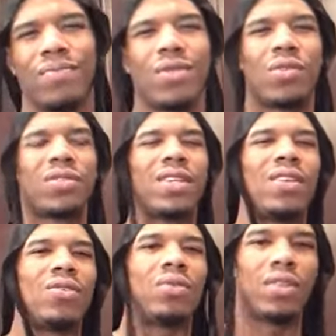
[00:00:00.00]
You know what I'm saying? They
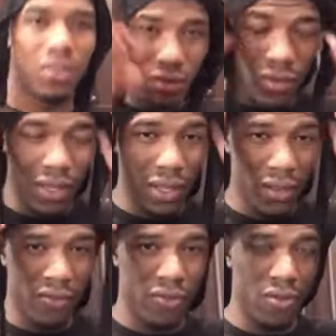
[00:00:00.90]
don't really do
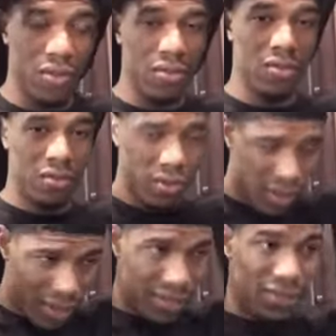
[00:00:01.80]
anything for you.
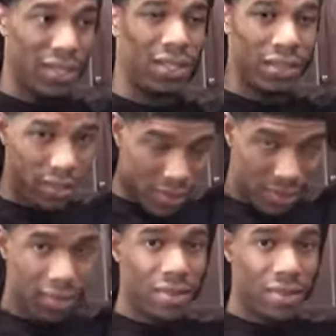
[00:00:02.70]
It just look good.